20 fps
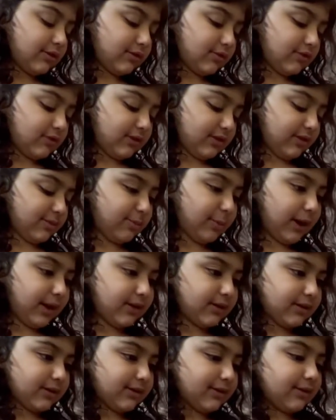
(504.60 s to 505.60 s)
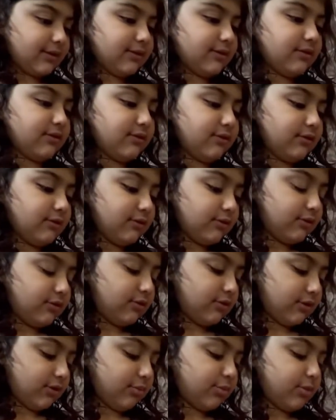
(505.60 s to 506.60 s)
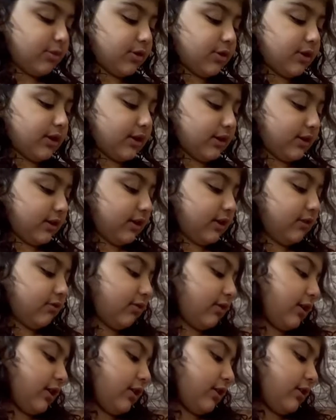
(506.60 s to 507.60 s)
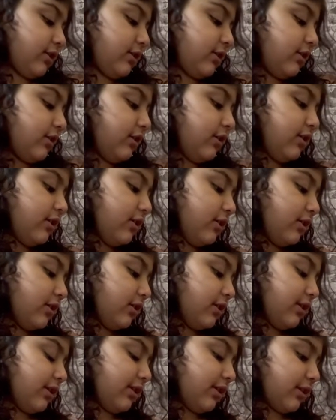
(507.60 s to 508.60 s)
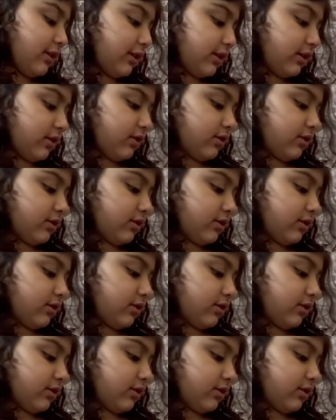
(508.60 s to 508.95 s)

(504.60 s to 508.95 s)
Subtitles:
Keep power. Let's put her hand down, that's like.